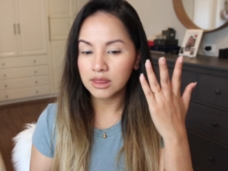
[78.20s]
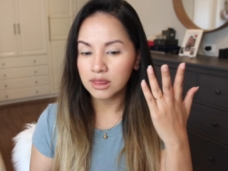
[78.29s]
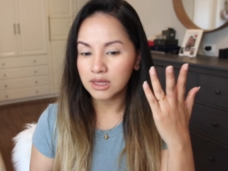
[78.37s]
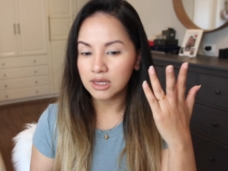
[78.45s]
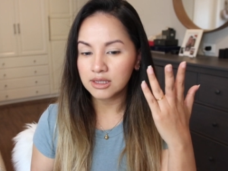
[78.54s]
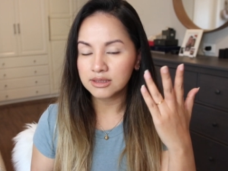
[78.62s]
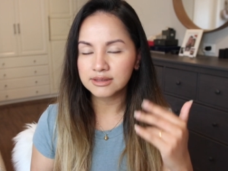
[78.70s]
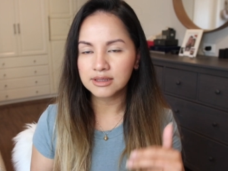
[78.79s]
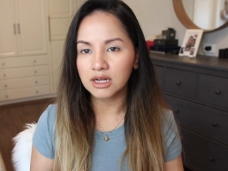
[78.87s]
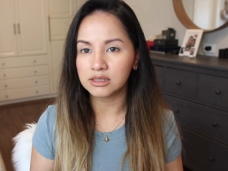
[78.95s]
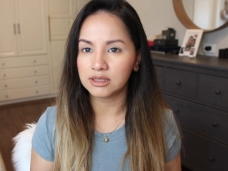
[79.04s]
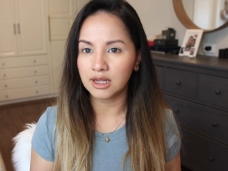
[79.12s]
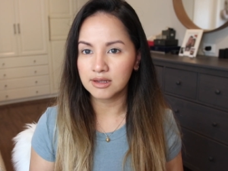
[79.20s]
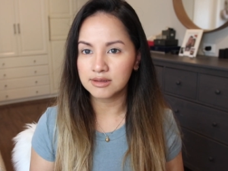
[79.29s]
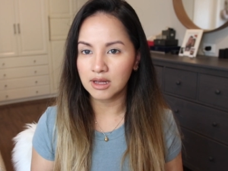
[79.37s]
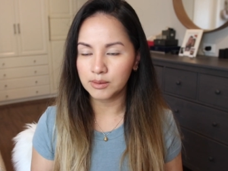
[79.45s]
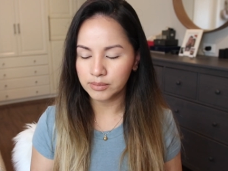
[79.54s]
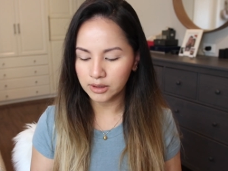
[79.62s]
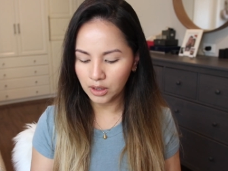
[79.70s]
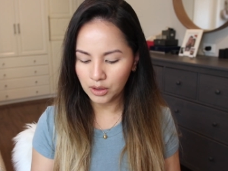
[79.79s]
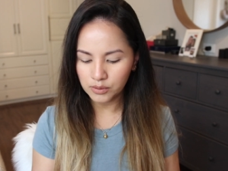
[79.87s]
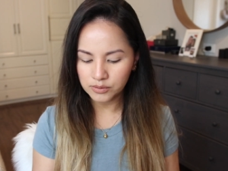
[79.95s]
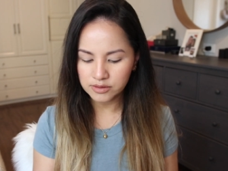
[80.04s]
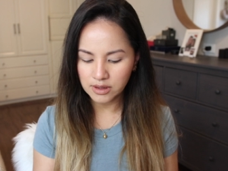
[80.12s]
these contacts up
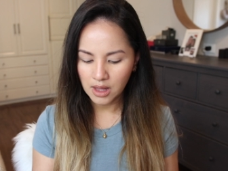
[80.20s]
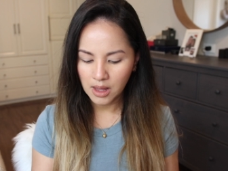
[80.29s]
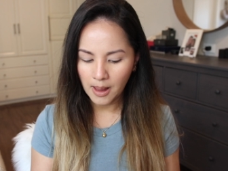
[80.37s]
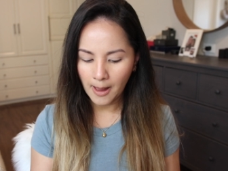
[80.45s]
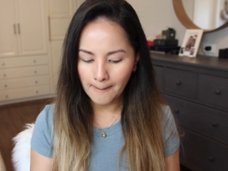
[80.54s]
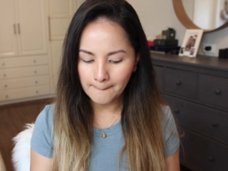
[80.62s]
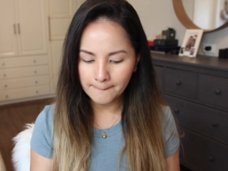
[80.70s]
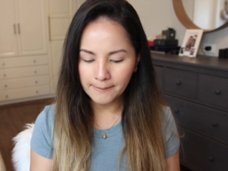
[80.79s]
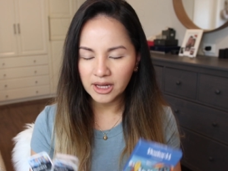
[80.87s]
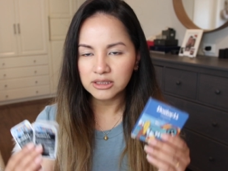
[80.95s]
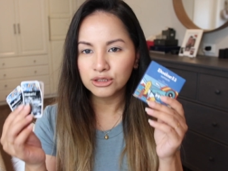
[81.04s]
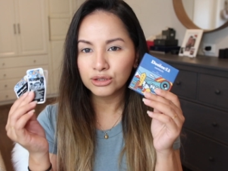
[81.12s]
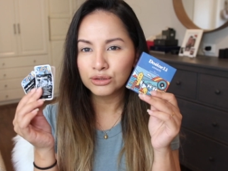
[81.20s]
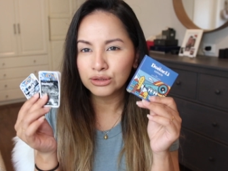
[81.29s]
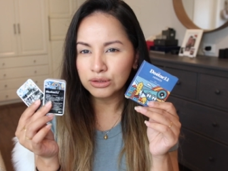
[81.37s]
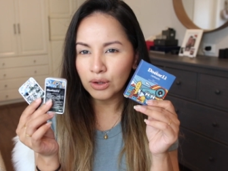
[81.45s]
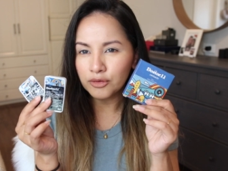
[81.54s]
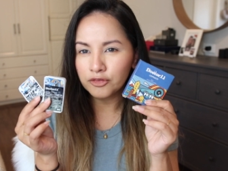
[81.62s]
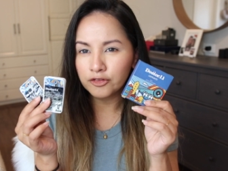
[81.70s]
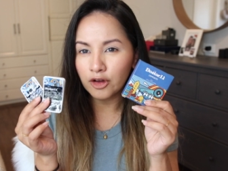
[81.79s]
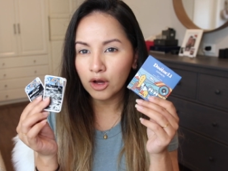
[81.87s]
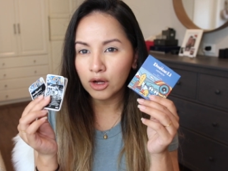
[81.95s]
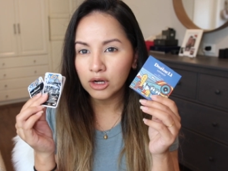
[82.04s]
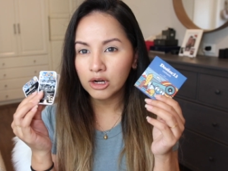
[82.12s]
close but so
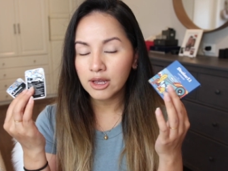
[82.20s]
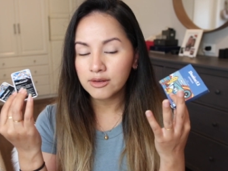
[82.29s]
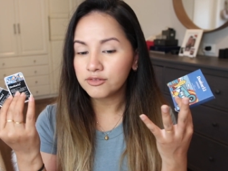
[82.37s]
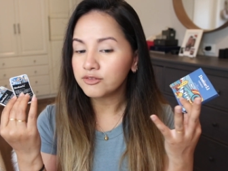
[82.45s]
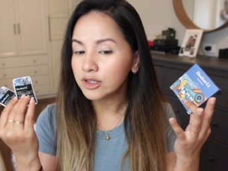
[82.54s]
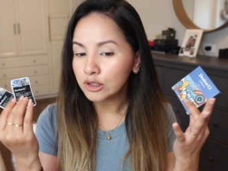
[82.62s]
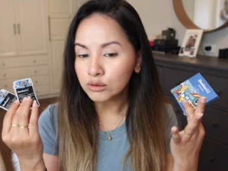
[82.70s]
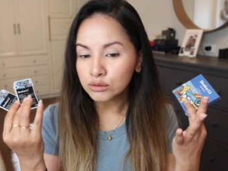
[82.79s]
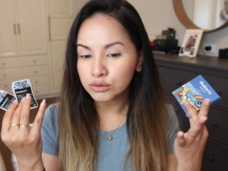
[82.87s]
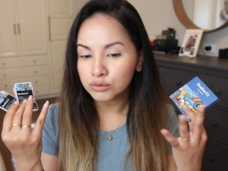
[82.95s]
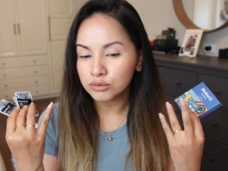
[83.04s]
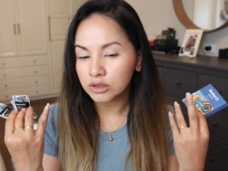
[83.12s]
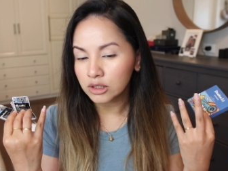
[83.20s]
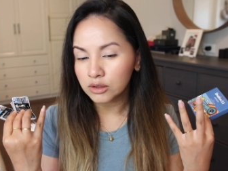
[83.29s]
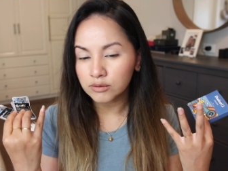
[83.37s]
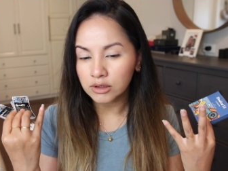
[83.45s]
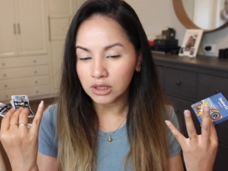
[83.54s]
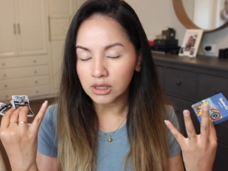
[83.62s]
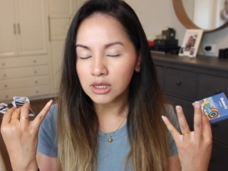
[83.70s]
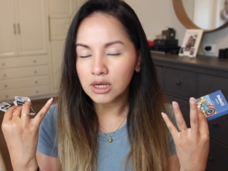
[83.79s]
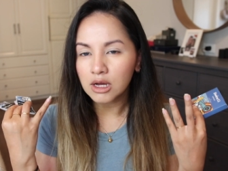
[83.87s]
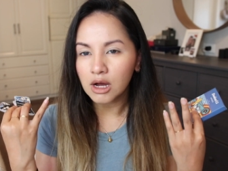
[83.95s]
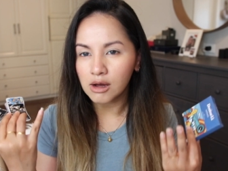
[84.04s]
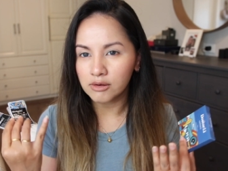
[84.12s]
far it feels really really
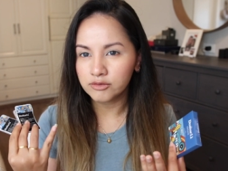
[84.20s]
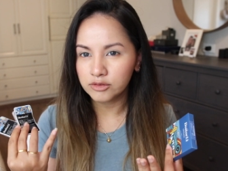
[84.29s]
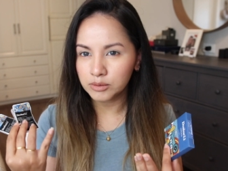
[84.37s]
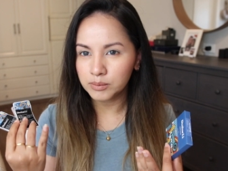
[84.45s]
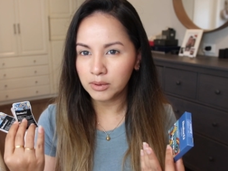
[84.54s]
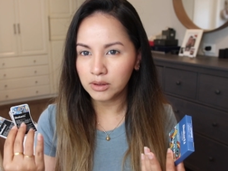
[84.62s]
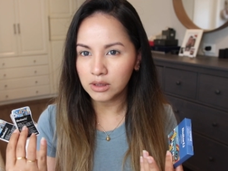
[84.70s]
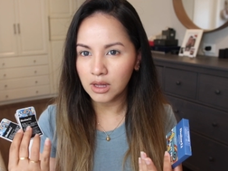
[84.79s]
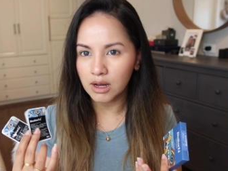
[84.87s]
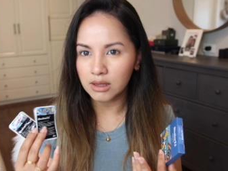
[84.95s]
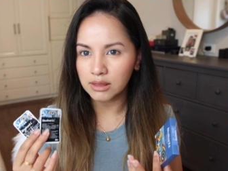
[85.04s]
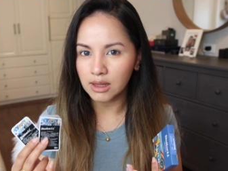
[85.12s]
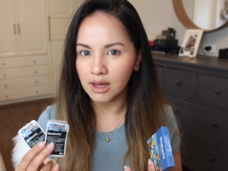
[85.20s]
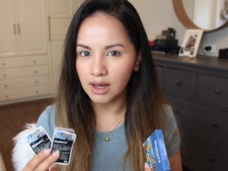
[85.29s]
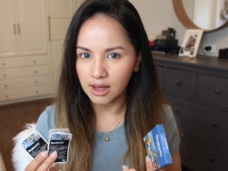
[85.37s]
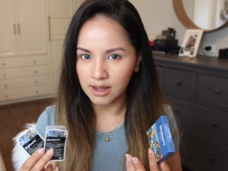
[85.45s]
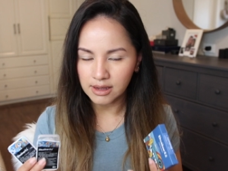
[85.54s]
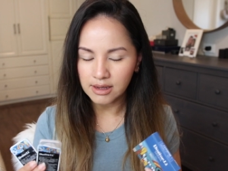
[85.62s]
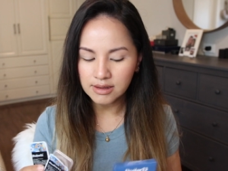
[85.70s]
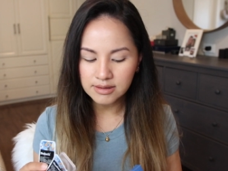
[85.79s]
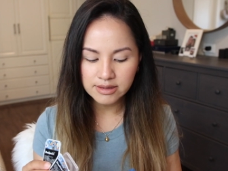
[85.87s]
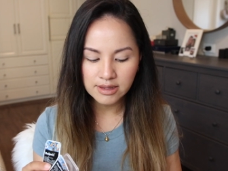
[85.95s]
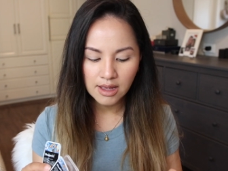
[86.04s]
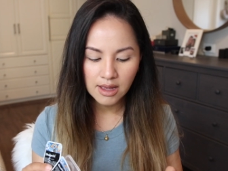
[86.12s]
comfortable on the
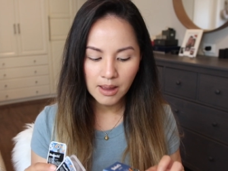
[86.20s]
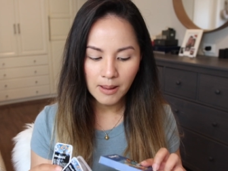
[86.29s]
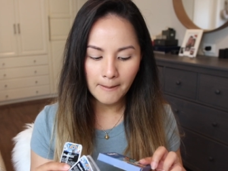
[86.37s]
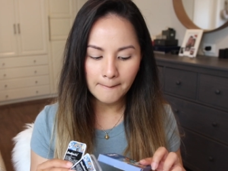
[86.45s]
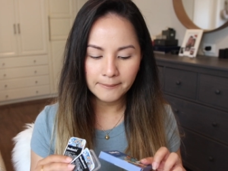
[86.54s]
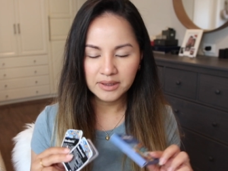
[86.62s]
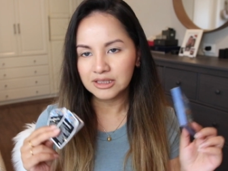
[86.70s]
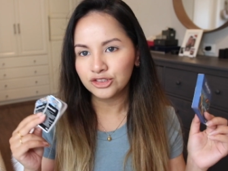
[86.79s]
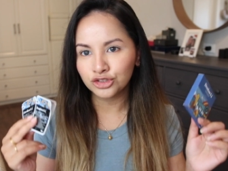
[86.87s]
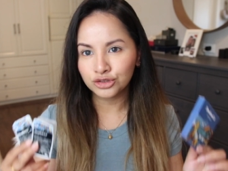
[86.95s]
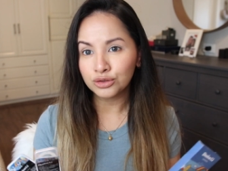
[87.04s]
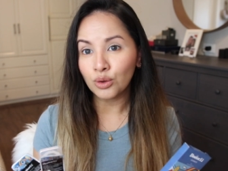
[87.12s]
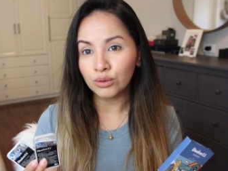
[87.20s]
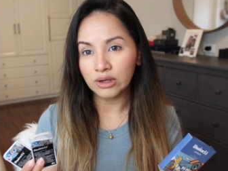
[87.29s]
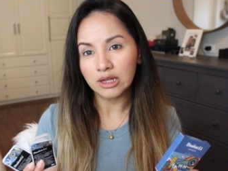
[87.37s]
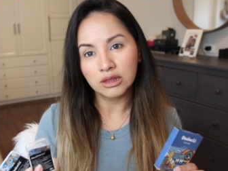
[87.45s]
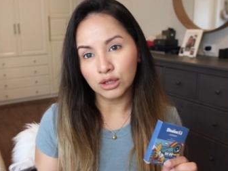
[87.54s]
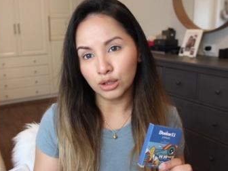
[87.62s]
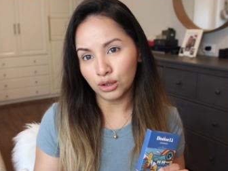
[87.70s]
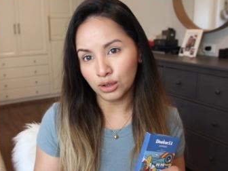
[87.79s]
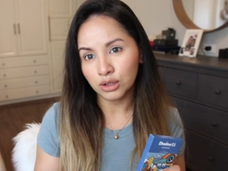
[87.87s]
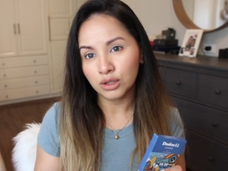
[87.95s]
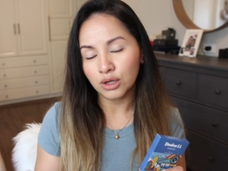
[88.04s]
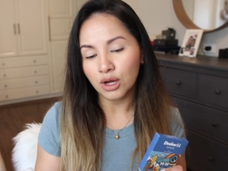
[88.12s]
eyes but I just don't like the
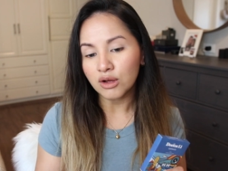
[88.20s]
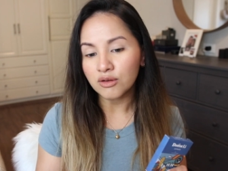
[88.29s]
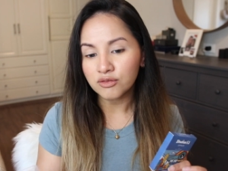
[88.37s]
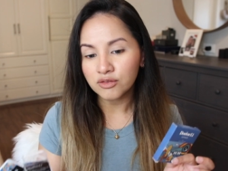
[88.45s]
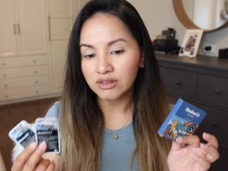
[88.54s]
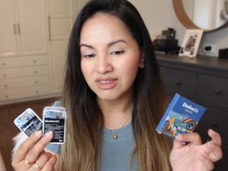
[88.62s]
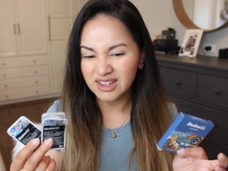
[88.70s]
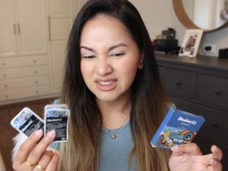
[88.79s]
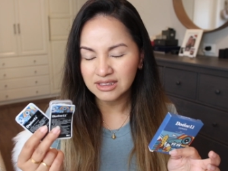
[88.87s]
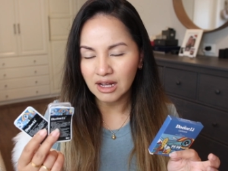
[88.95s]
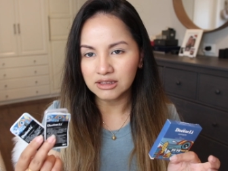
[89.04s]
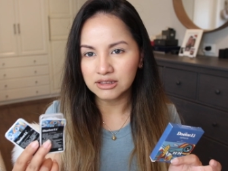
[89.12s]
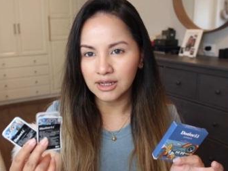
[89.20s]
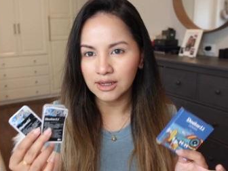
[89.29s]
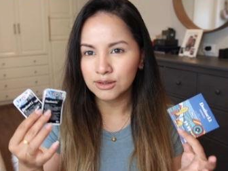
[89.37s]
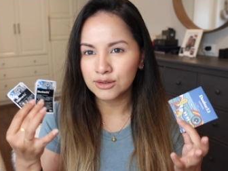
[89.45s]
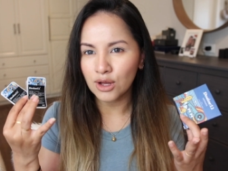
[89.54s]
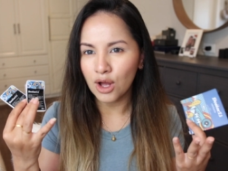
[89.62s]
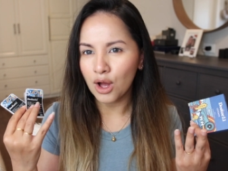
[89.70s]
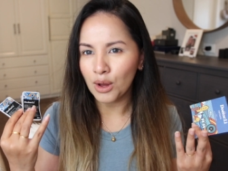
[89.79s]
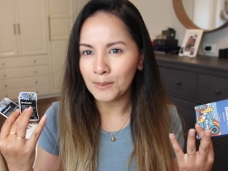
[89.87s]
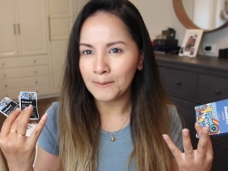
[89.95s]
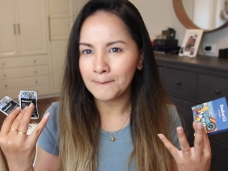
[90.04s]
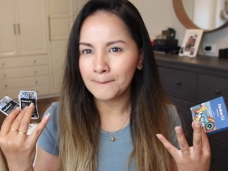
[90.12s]
look of these contacts
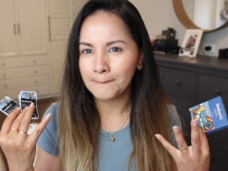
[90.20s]
on